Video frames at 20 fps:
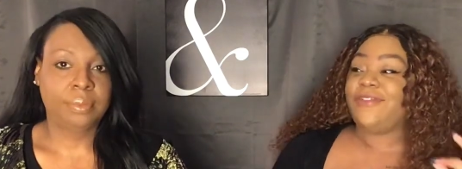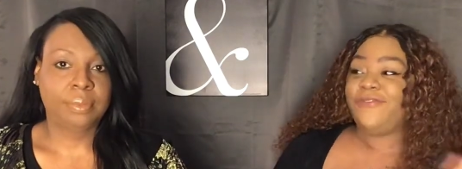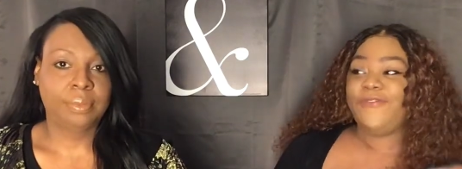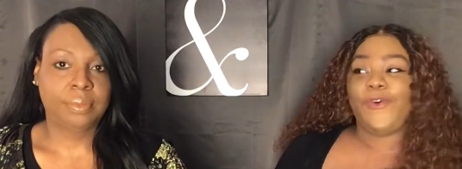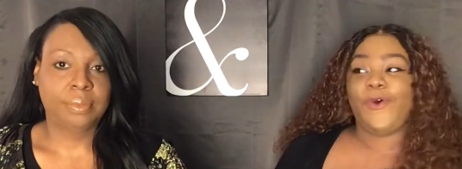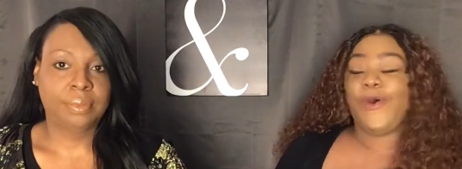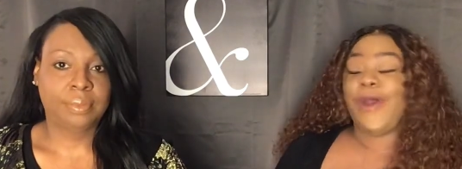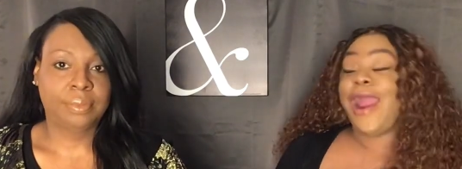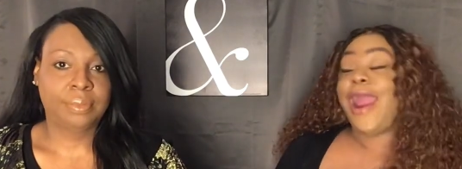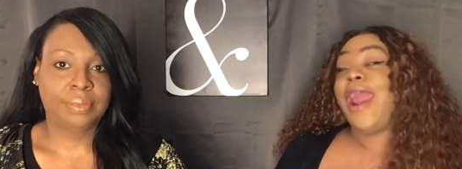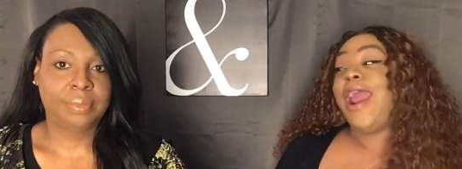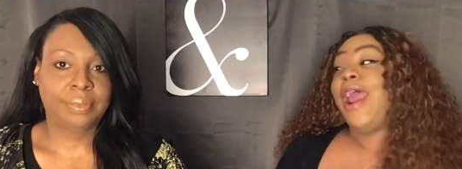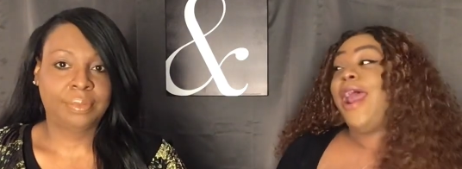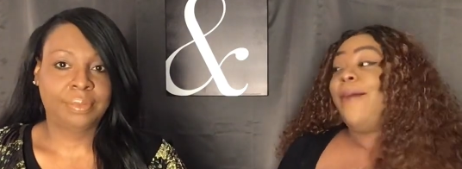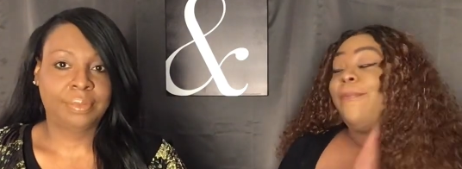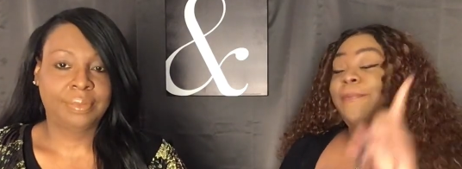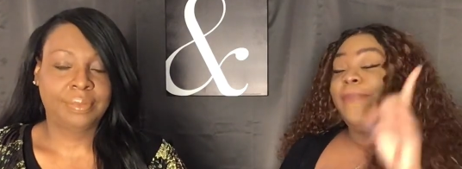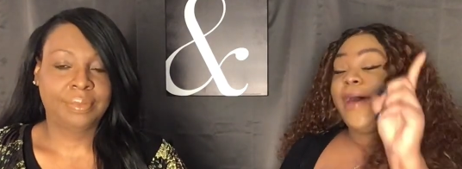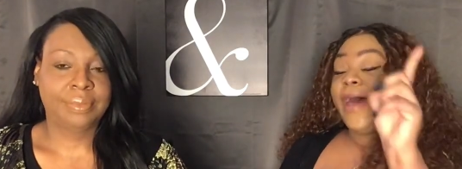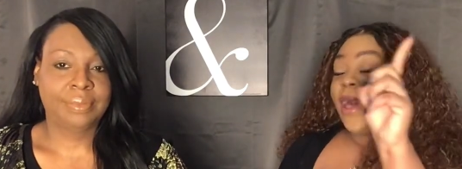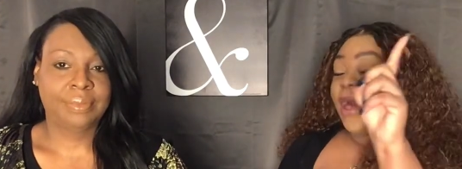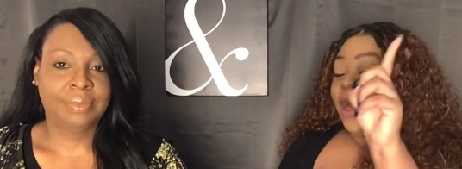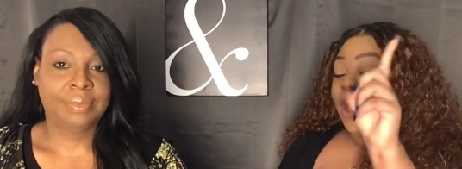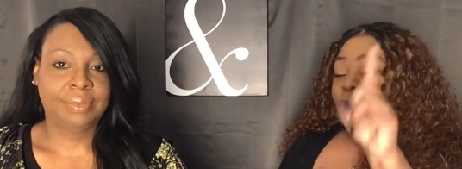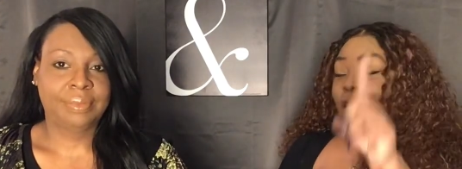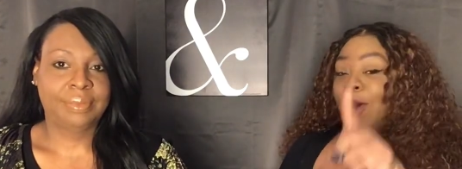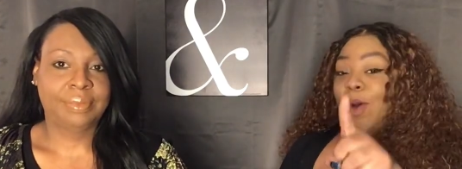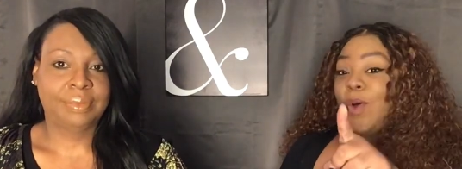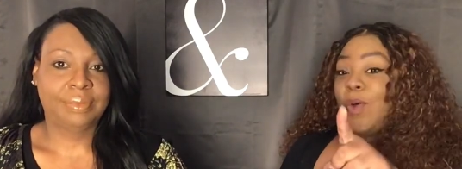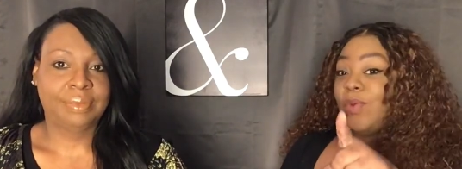Speaker 1: four. But
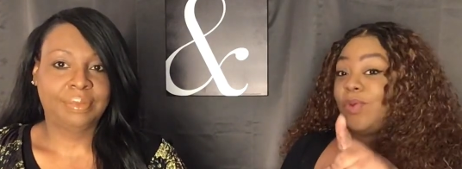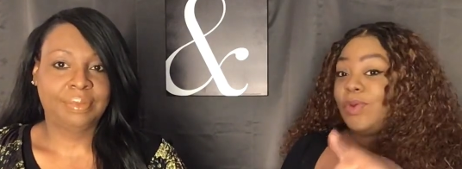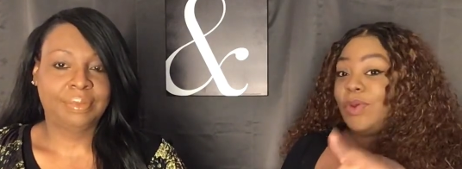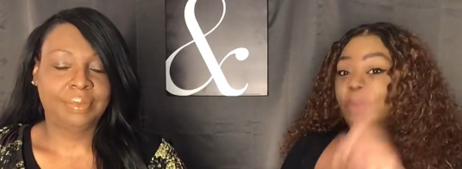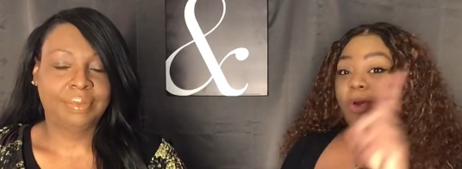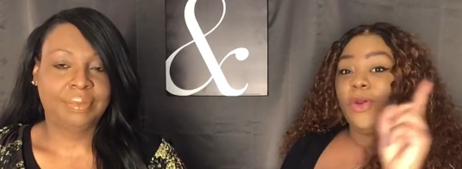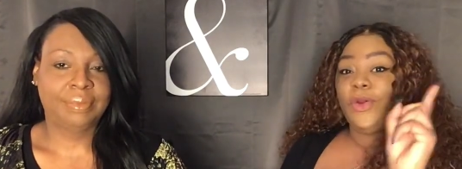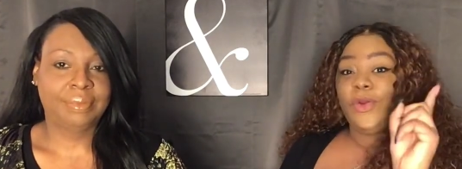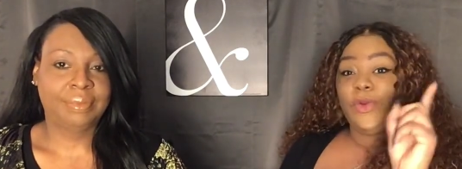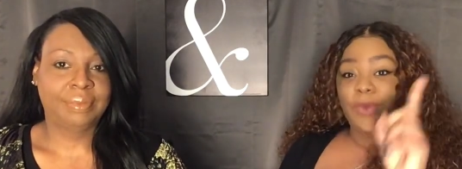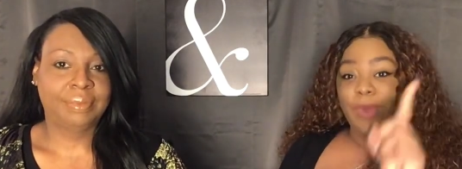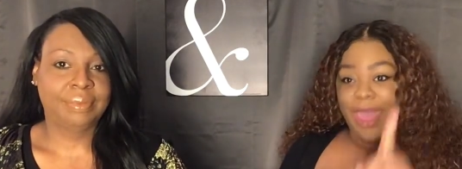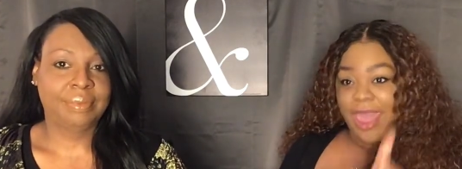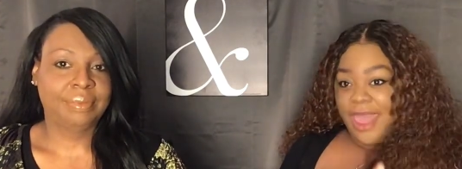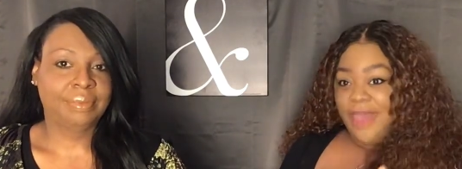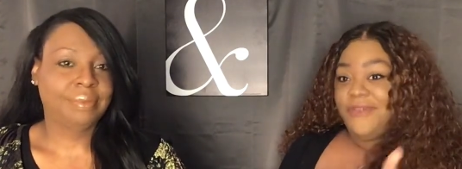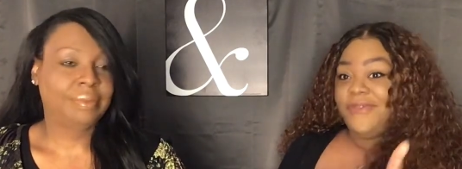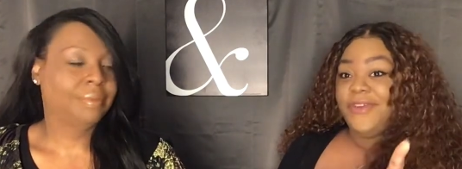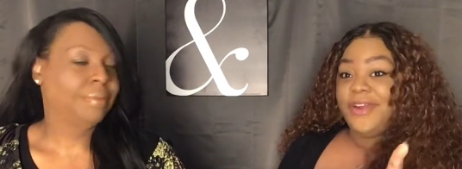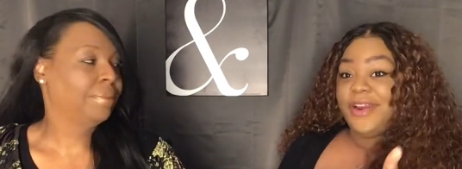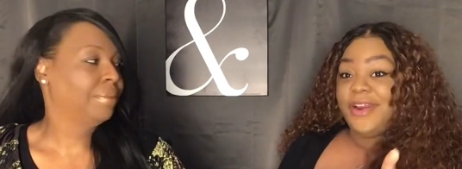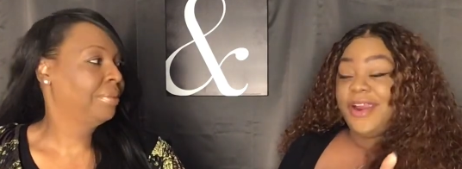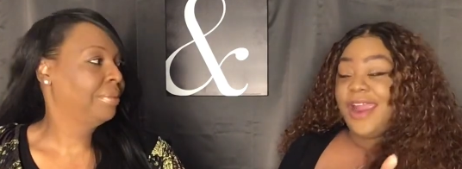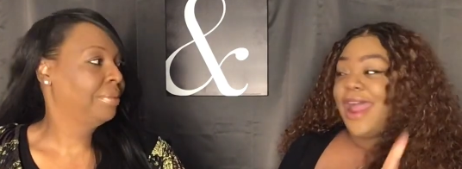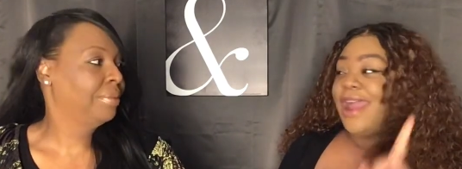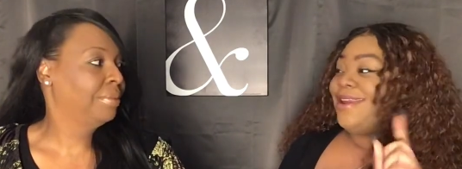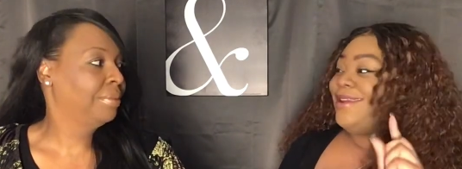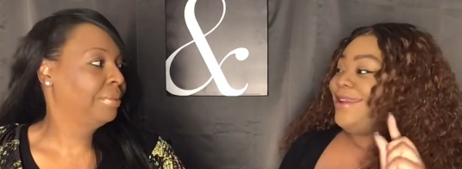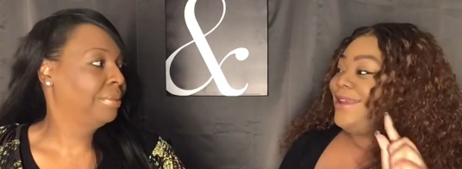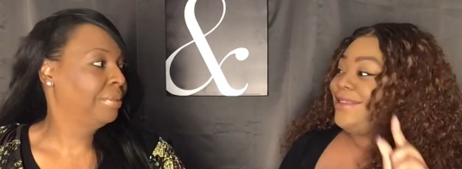Own or whoever,
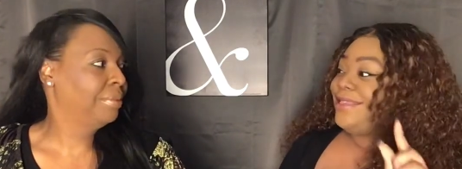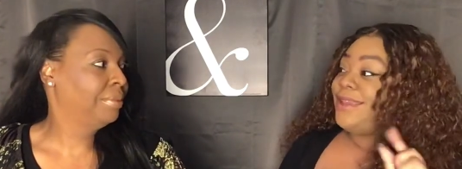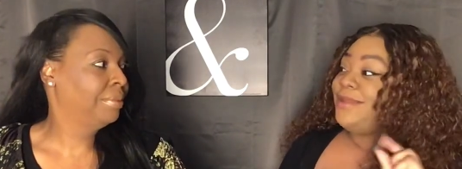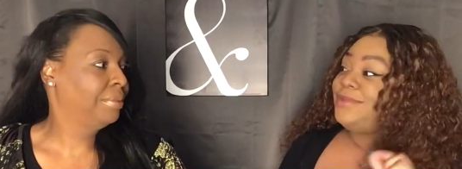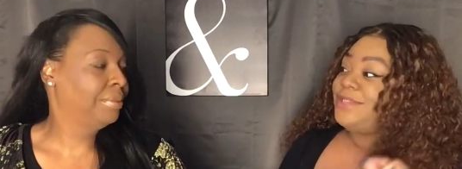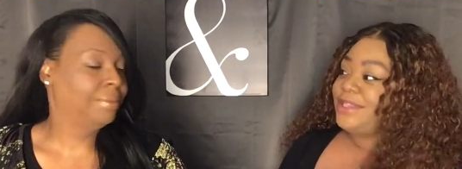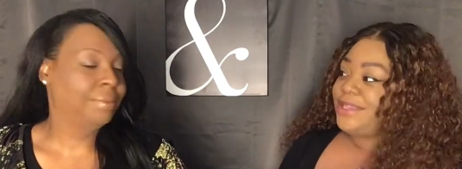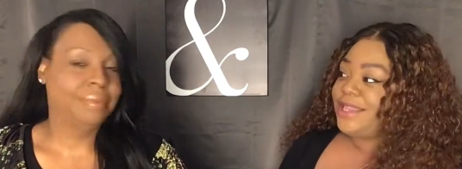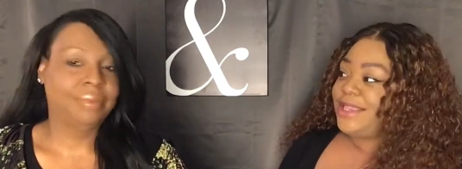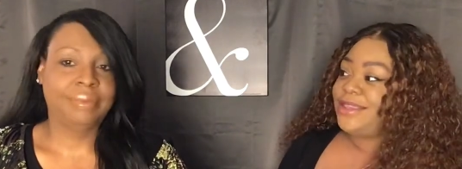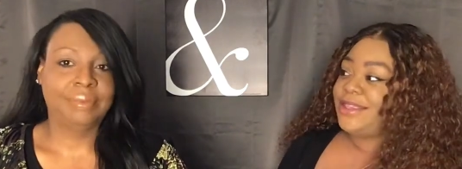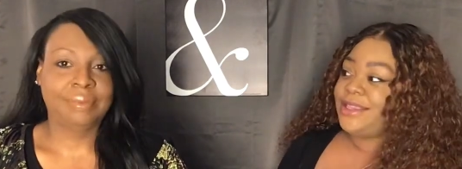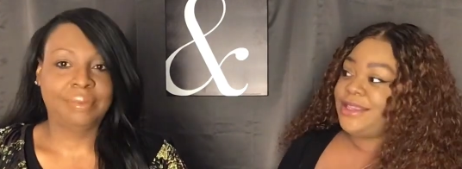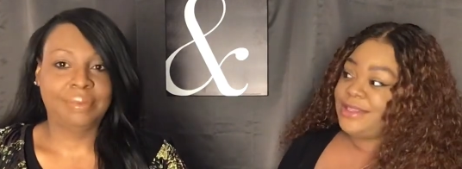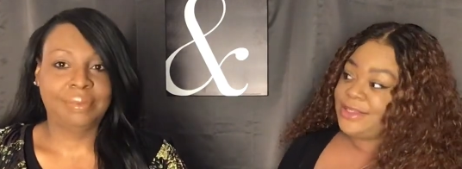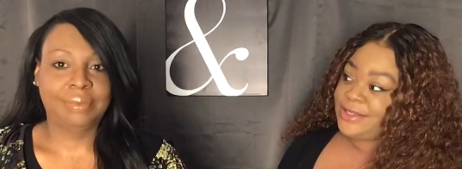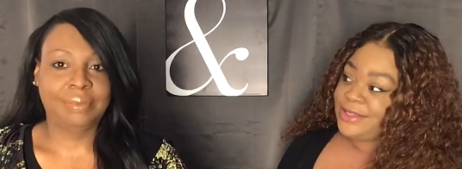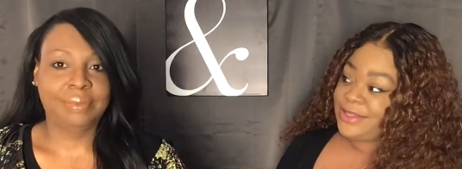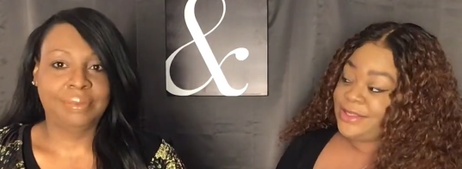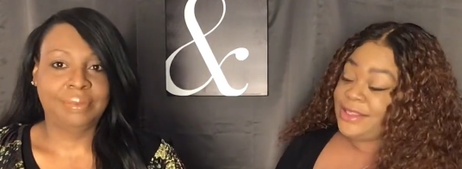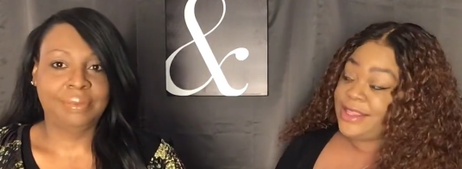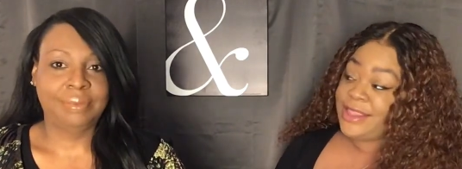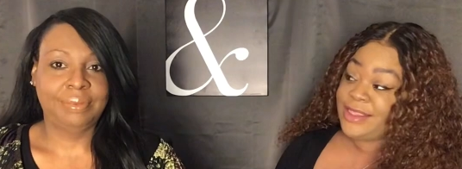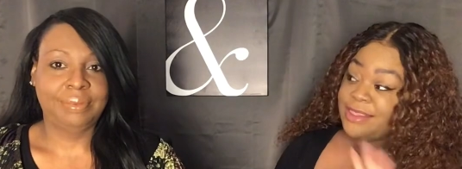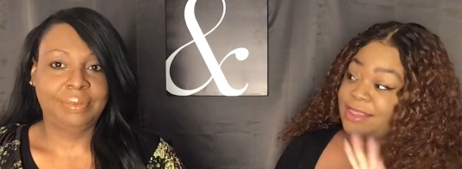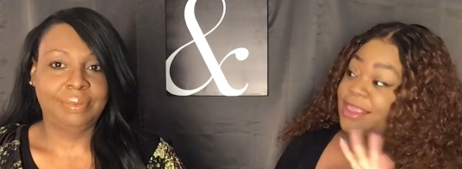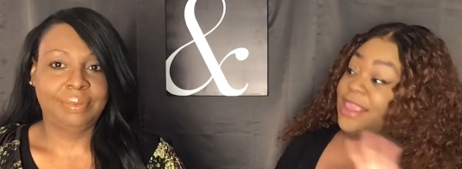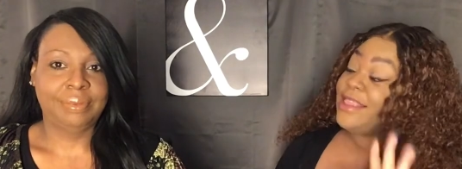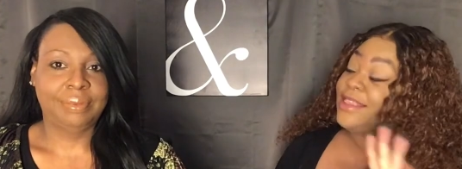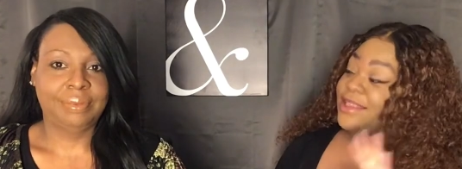I need them to get the, the
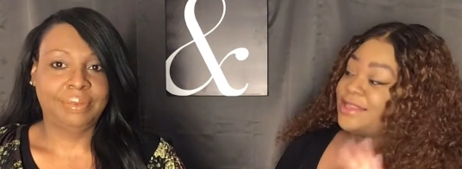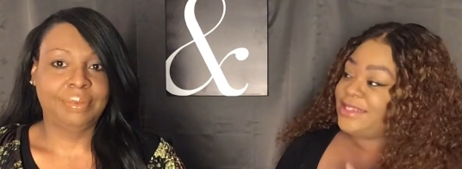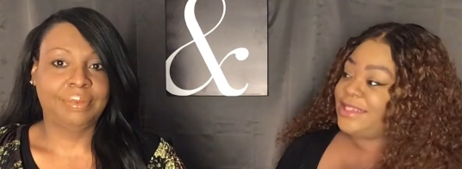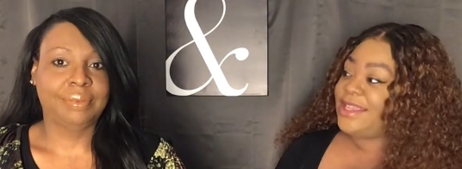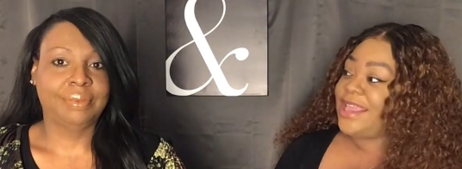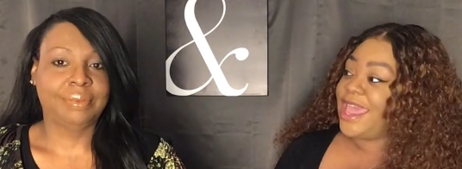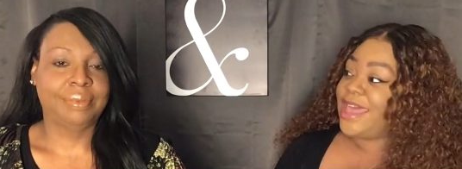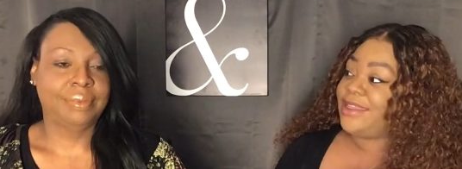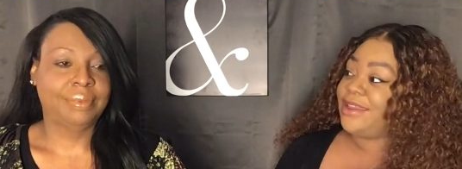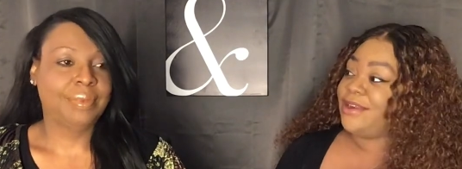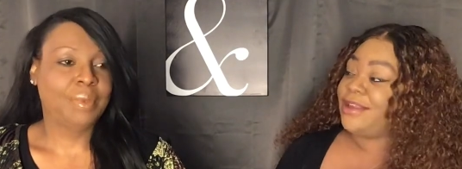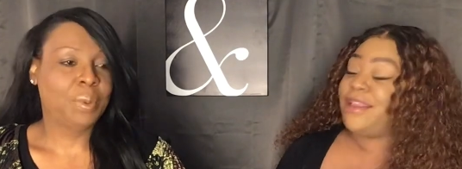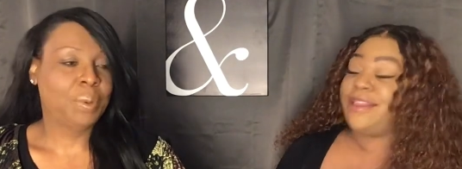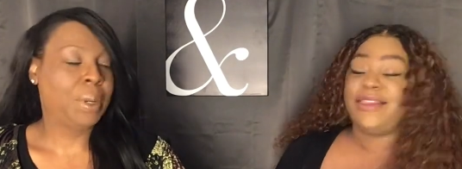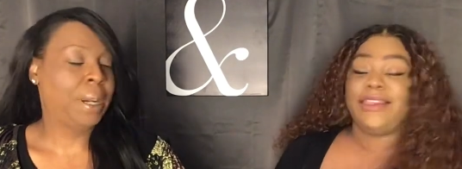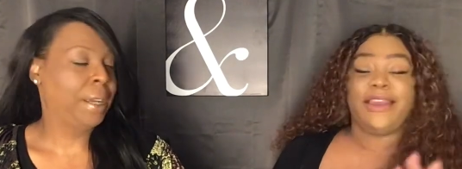season together. Because right.